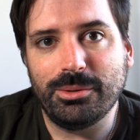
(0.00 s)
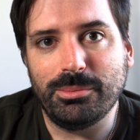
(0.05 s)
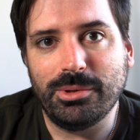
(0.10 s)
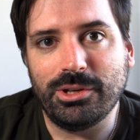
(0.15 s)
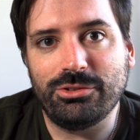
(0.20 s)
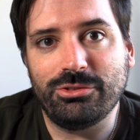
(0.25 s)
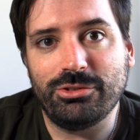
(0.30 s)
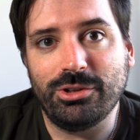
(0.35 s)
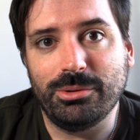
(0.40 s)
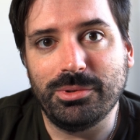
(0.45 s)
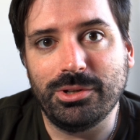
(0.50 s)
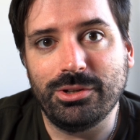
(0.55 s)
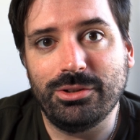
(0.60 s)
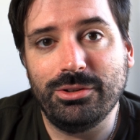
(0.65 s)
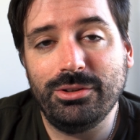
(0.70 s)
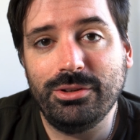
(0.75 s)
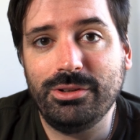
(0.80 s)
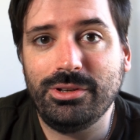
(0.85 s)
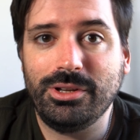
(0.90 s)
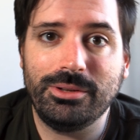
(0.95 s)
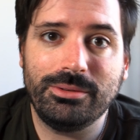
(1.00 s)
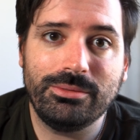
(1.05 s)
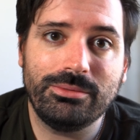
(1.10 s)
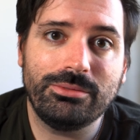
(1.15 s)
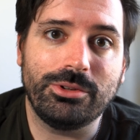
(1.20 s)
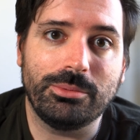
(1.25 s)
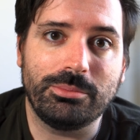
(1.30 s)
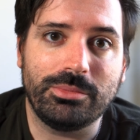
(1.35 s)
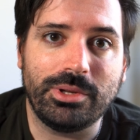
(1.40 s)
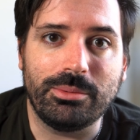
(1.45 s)
can make streaming good
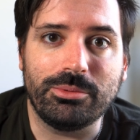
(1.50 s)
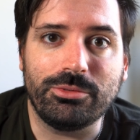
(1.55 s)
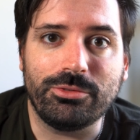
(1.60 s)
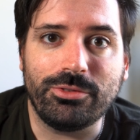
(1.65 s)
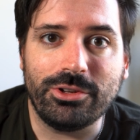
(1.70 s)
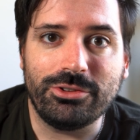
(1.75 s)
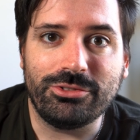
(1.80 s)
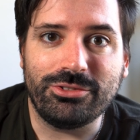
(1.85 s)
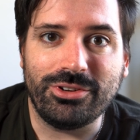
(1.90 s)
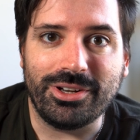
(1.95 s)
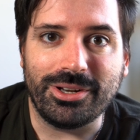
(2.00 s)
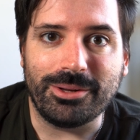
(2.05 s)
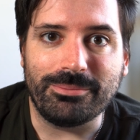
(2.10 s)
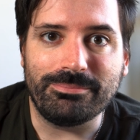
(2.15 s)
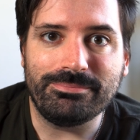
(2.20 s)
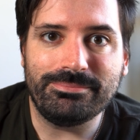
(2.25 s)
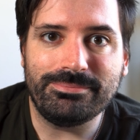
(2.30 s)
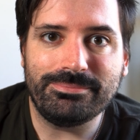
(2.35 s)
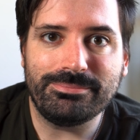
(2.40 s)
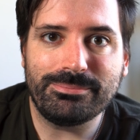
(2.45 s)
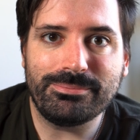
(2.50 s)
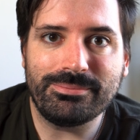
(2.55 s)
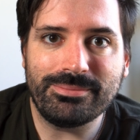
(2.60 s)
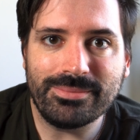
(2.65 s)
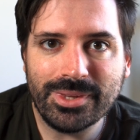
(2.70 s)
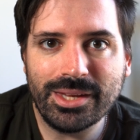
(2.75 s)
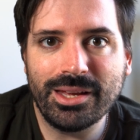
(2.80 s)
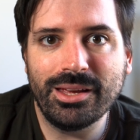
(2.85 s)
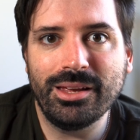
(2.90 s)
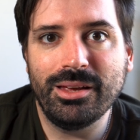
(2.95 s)
and sometimes frustrating.
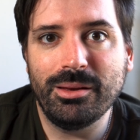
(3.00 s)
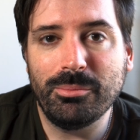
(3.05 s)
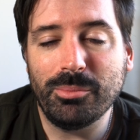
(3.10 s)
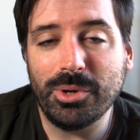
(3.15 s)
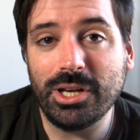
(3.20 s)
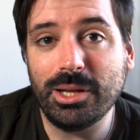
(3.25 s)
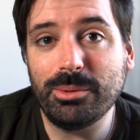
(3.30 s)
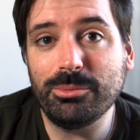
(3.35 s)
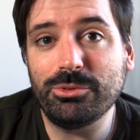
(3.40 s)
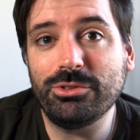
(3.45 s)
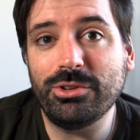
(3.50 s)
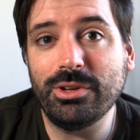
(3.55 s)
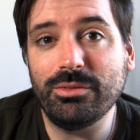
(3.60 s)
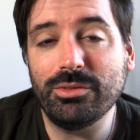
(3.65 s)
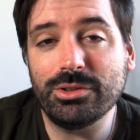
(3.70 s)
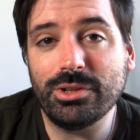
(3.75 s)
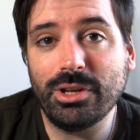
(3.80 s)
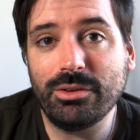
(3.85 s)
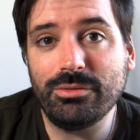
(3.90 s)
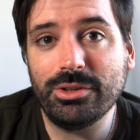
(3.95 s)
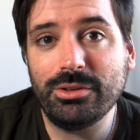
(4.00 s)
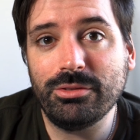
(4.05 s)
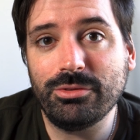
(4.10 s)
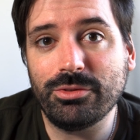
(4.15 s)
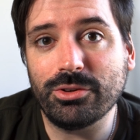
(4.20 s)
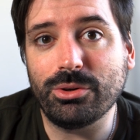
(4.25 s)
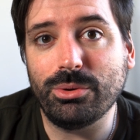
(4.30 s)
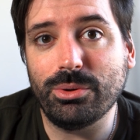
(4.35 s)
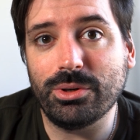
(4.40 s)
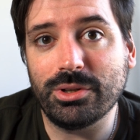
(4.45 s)
My name is Stephen Lovely
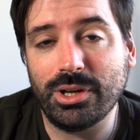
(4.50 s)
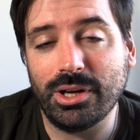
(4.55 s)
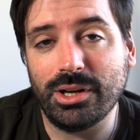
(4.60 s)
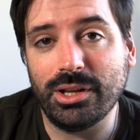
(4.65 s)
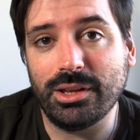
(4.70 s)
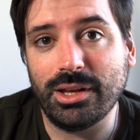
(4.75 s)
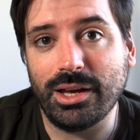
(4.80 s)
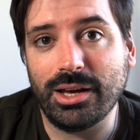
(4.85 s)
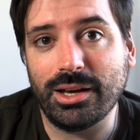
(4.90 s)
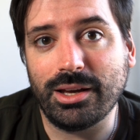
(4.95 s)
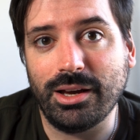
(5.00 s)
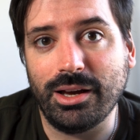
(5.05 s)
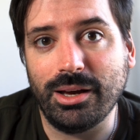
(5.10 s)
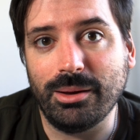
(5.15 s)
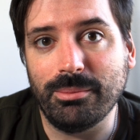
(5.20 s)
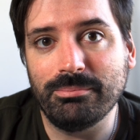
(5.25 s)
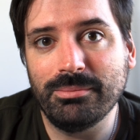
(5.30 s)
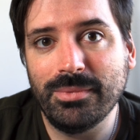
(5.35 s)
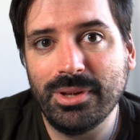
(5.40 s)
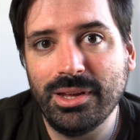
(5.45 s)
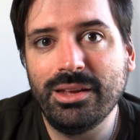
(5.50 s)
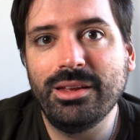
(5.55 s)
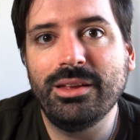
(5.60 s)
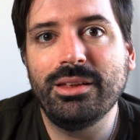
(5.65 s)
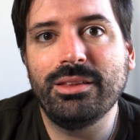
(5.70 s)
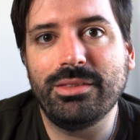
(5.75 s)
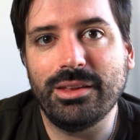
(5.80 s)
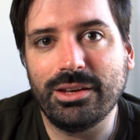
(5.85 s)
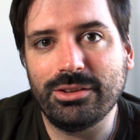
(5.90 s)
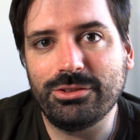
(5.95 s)
for cordcutting.com.
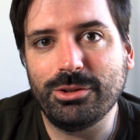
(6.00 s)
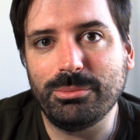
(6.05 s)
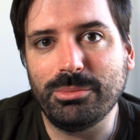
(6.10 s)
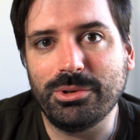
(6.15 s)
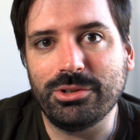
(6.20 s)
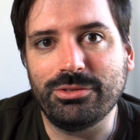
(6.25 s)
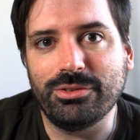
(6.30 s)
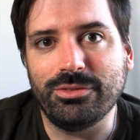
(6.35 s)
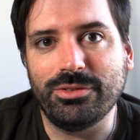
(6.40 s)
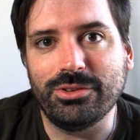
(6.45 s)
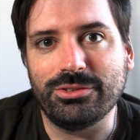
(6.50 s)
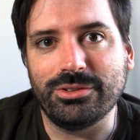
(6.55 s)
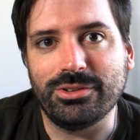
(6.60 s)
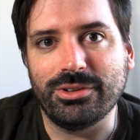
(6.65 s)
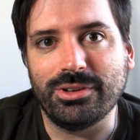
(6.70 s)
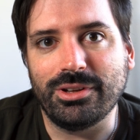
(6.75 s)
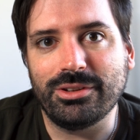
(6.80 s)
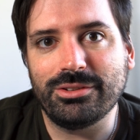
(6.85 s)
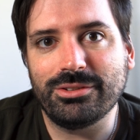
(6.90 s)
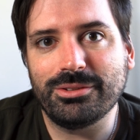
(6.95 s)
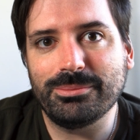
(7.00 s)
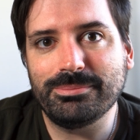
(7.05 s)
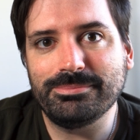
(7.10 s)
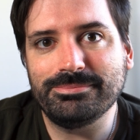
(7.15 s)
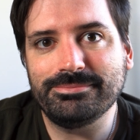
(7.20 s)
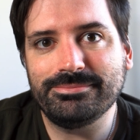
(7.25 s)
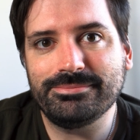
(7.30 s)
Thanks so much for visiting us.